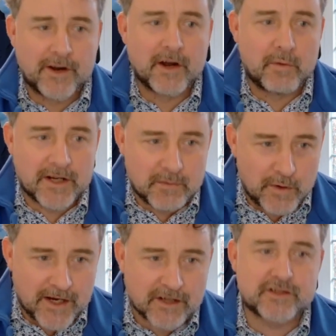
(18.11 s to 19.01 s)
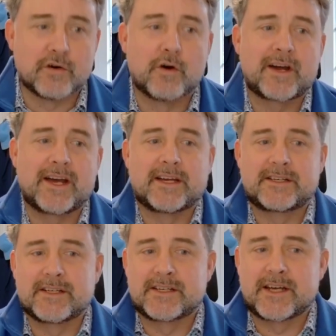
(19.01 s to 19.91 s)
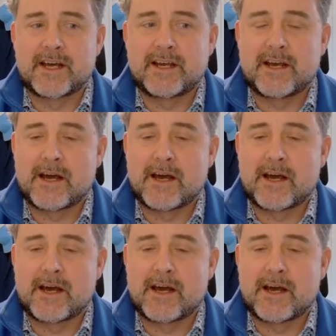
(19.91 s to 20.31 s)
I know we are talking today